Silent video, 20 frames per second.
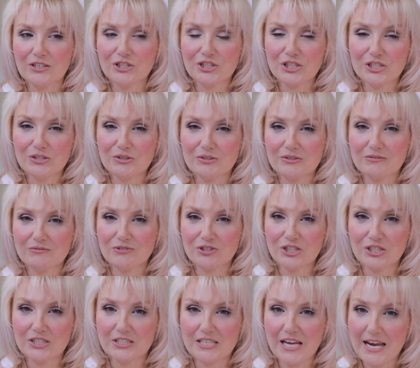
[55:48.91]

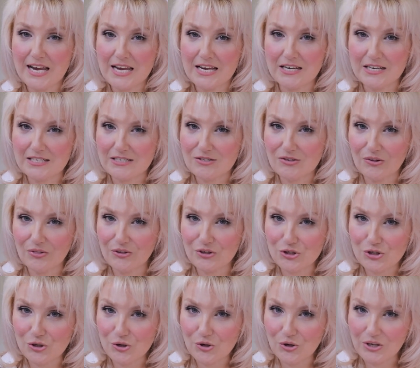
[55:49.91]
She's taken us on the
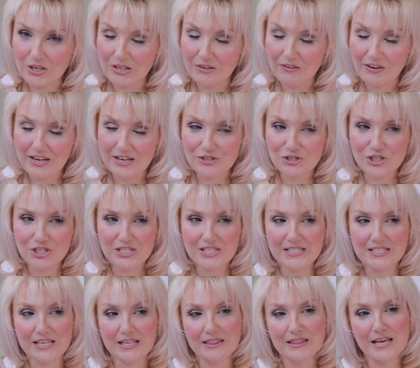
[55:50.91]
journey of how she's
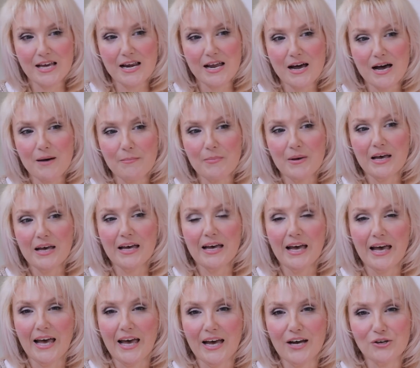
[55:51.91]
set that up,
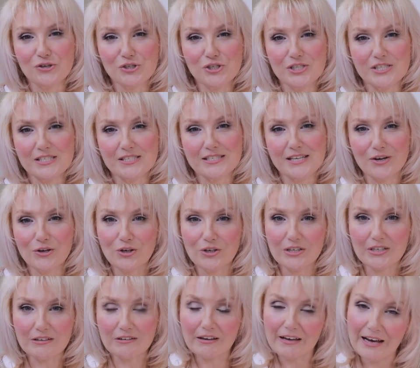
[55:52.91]
how she's done her
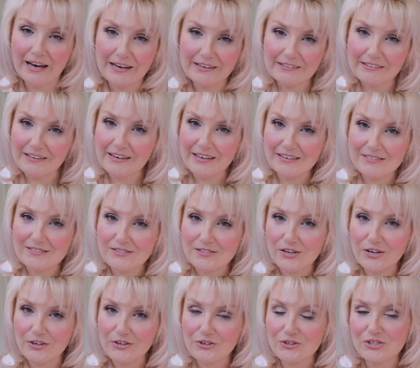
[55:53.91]
little garden
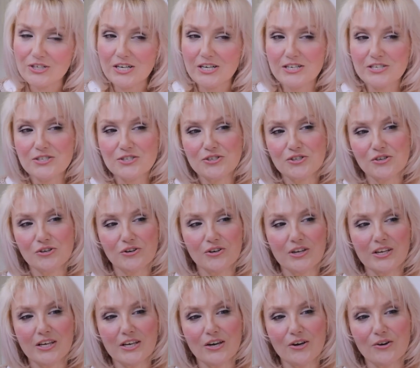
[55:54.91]
outside her dye
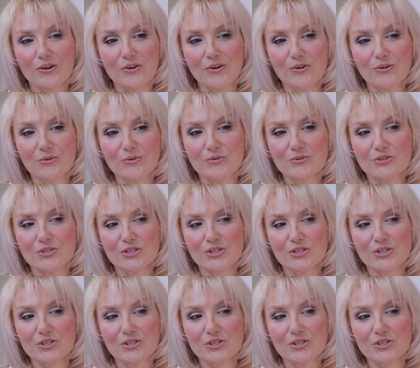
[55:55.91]
studio.